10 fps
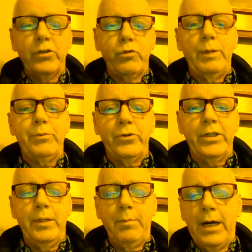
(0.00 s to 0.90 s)
these scriptures
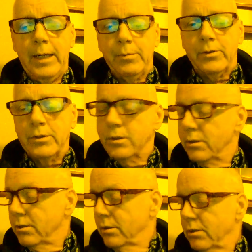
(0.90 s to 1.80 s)
in the Bible.
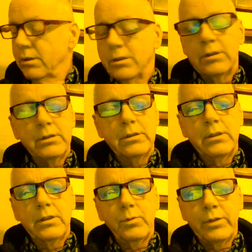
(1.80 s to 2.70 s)

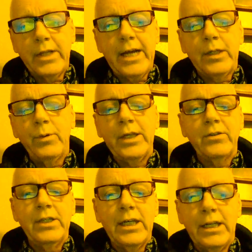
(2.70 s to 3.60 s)
That's exactly what I
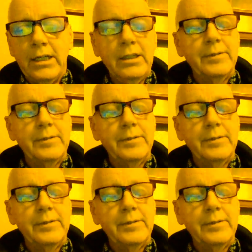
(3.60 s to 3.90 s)
said.